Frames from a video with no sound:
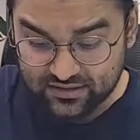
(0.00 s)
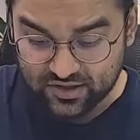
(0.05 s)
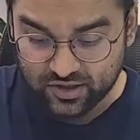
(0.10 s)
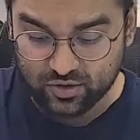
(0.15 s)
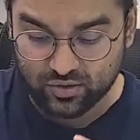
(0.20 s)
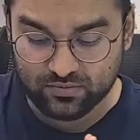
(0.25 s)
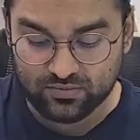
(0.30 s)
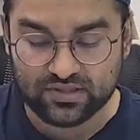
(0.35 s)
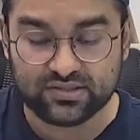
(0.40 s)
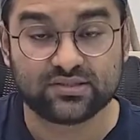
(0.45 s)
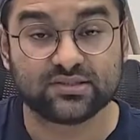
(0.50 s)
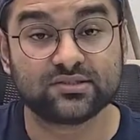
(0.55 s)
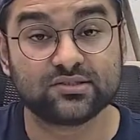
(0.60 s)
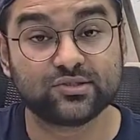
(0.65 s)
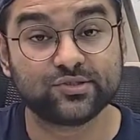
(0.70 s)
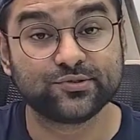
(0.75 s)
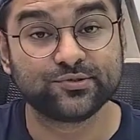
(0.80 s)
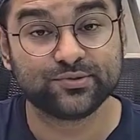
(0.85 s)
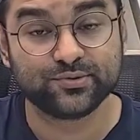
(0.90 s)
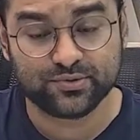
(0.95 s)
recommended
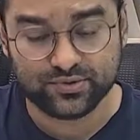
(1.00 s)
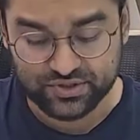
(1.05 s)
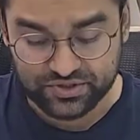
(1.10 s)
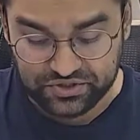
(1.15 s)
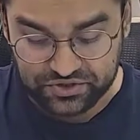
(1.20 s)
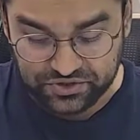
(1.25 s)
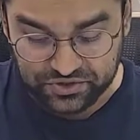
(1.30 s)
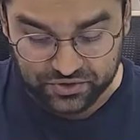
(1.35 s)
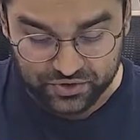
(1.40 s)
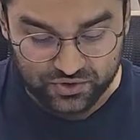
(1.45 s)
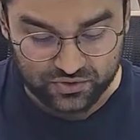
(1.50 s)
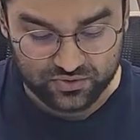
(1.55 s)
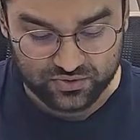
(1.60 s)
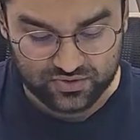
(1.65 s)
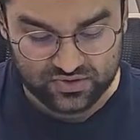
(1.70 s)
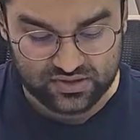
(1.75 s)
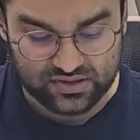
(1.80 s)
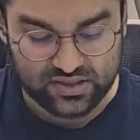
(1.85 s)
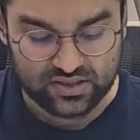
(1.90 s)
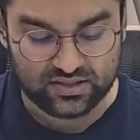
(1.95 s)
to
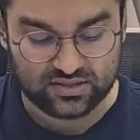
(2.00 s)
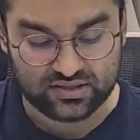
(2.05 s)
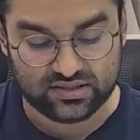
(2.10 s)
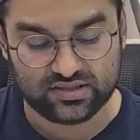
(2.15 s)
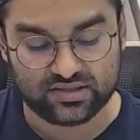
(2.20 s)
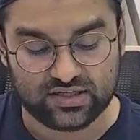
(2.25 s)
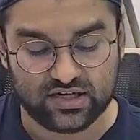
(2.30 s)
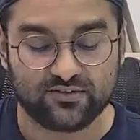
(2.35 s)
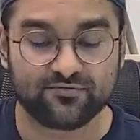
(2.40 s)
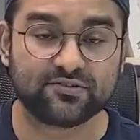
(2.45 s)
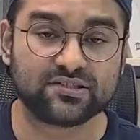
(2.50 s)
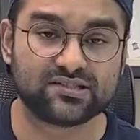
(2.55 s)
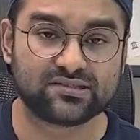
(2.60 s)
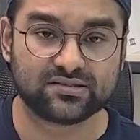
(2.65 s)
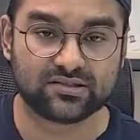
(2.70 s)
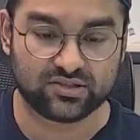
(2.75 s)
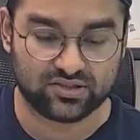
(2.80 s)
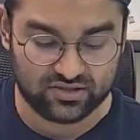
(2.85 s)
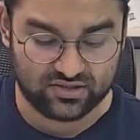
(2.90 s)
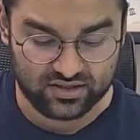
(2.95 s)
use the graphics
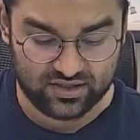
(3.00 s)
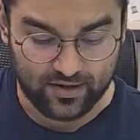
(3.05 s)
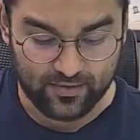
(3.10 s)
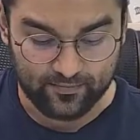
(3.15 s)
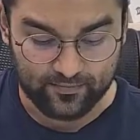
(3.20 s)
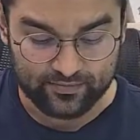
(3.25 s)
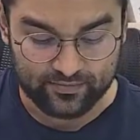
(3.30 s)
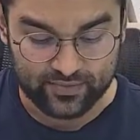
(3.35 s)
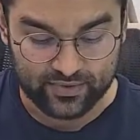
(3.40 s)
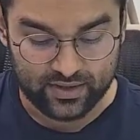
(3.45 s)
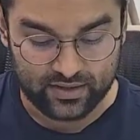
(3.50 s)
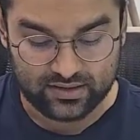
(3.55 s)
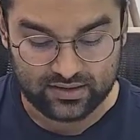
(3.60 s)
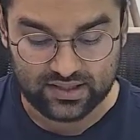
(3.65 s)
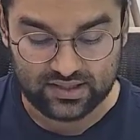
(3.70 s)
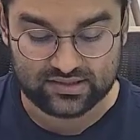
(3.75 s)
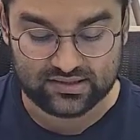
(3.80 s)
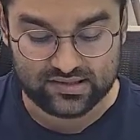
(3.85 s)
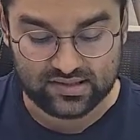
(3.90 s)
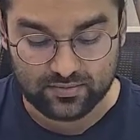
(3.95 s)
card
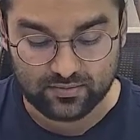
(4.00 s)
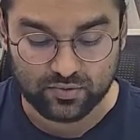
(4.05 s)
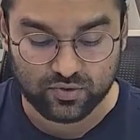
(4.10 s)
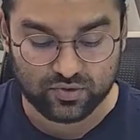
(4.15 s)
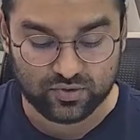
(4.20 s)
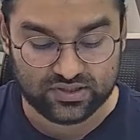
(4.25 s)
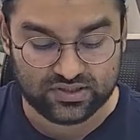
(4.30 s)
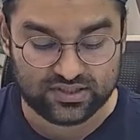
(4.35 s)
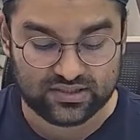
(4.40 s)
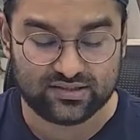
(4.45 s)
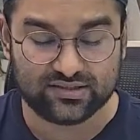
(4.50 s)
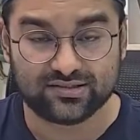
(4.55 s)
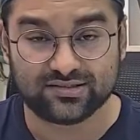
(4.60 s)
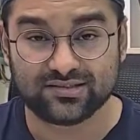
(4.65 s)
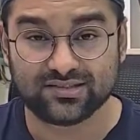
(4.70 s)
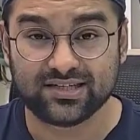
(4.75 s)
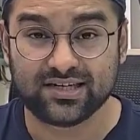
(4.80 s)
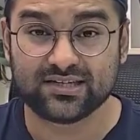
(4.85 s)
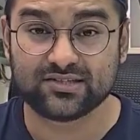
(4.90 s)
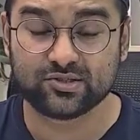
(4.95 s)
that supported
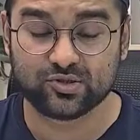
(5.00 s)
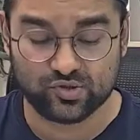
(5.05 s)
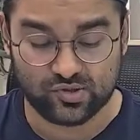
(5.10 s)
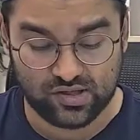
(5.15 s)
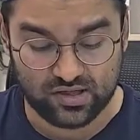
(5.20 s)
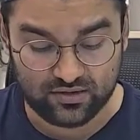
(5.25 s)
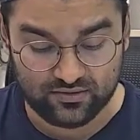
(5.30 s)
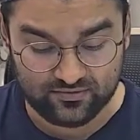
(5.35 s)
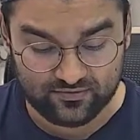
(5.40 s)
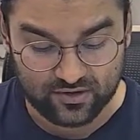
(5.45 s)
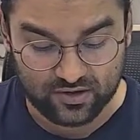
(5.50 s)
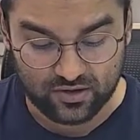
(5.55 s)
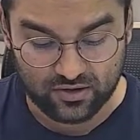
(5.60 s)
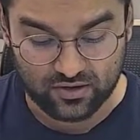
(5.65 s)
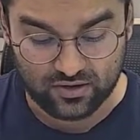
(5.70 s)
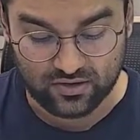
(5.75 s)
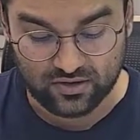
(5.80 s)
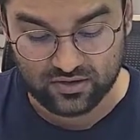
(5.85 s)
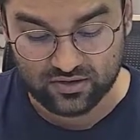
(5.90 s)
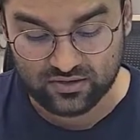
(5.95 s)
DX12
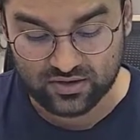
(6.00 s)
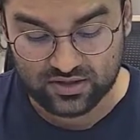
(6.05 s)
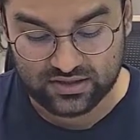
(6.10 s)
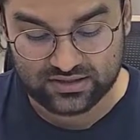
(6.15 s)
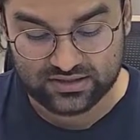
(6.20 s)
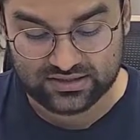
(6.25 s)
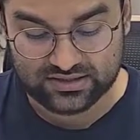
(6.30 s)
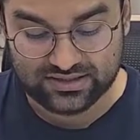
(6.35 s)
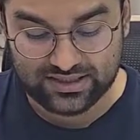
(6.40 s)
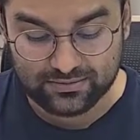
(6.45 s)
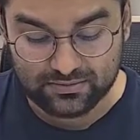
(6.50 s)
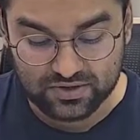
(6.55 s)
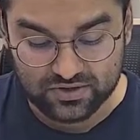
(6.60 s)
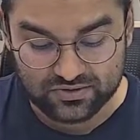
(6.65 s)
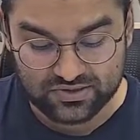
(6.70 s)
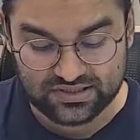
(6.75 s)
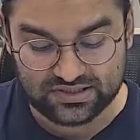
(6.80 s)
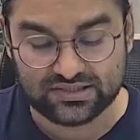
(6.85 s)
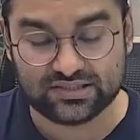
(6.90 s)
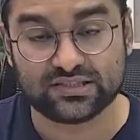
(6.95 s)
or
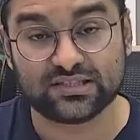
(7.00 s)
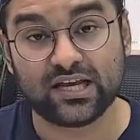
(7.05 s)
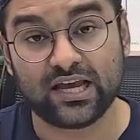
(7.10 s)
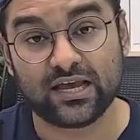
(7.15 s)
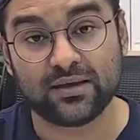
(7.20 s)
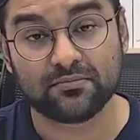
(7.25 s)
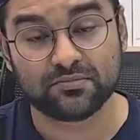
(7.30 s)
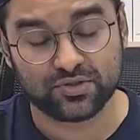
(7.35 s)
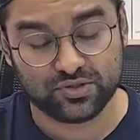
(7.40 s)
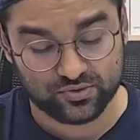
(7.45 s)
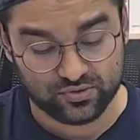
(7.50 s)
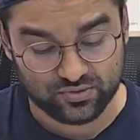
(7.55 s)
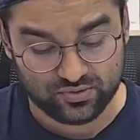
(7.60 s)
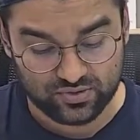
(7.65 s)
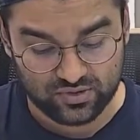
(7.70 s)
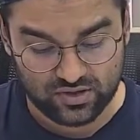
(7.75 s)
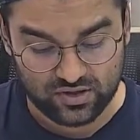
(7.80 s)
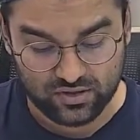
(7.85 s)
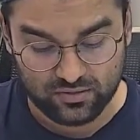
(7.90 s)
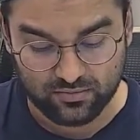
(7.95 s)

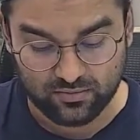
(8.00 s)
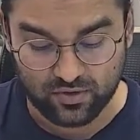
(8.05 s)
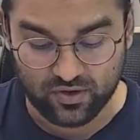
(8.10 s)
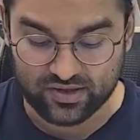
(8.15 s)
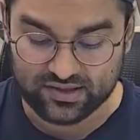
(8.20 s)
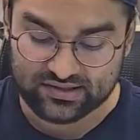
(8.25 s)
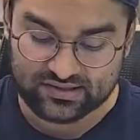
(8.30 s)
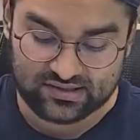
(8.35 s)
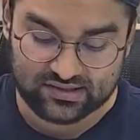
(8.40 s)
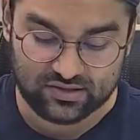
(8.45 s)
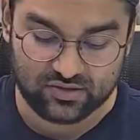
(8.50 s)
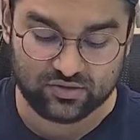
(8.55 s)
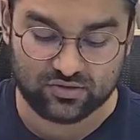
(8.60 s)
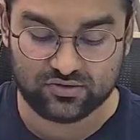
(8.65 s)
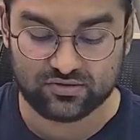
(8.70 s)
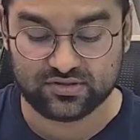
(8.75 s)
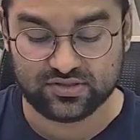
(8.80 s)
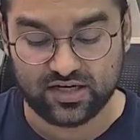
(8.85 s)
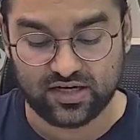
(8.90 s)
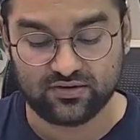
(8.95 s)

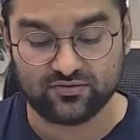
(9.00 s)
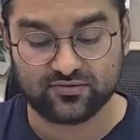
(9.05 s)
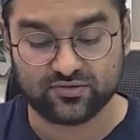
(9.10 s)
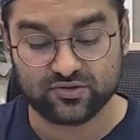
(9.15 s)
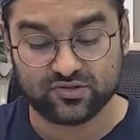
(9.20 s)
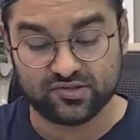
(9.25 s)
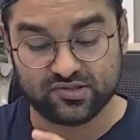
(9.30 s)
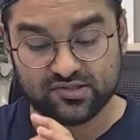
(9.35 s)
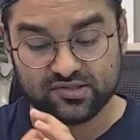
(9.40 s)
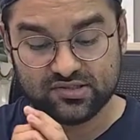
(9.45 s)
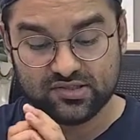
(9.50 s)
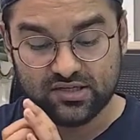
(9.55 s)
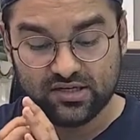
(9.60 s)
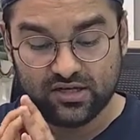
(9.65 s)
WDDM2.0 drivers